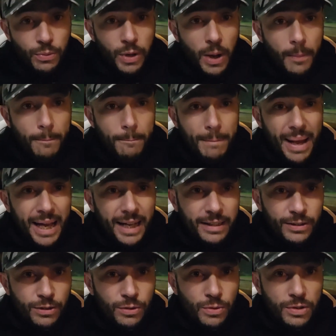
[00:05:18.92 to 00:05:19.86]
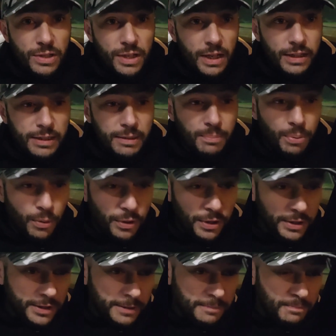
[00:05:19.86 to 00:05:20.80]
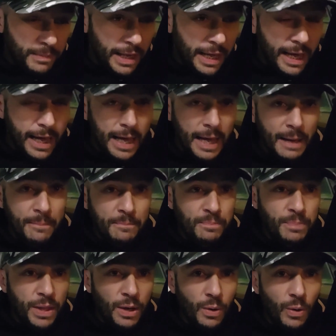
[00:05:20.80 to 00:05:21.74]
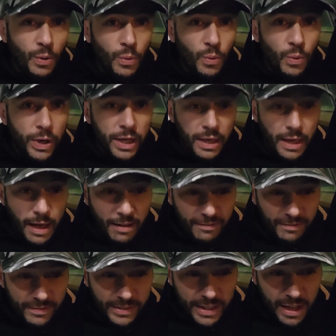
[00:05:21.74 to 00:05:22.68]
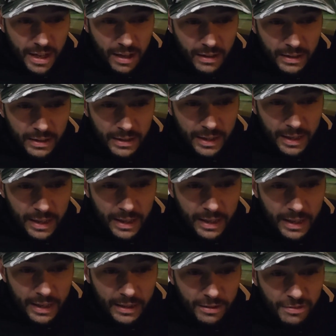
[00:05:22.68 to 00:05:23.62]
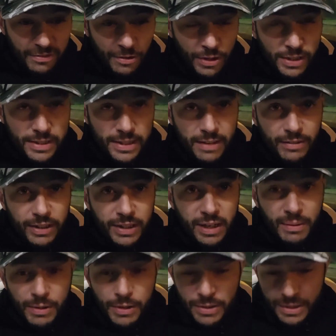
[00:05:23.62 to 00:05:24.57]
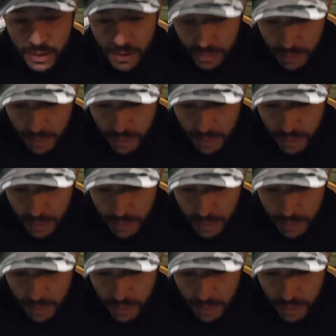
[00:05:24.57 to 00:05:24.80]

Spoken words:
We are back to starting point. We have done the 47 kilometers in